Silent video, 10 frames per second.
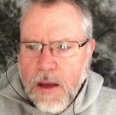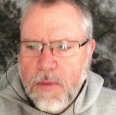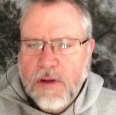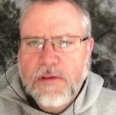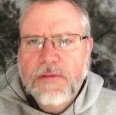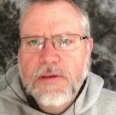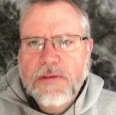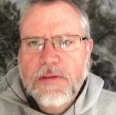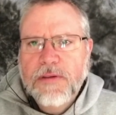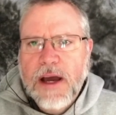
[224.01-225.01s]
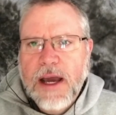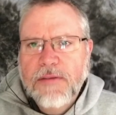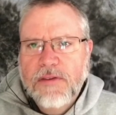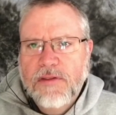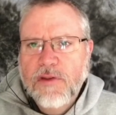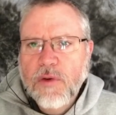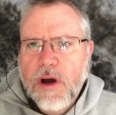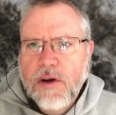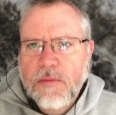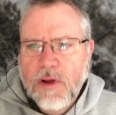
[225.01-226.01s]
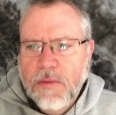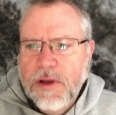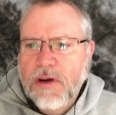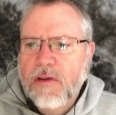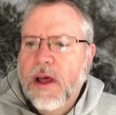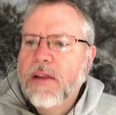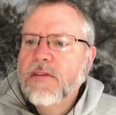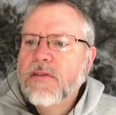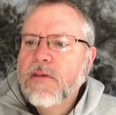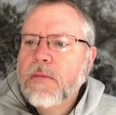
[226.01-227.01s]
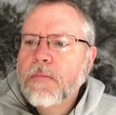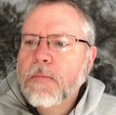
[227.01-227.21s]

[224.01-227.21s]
Bought the 55 to 200 millimeter lens,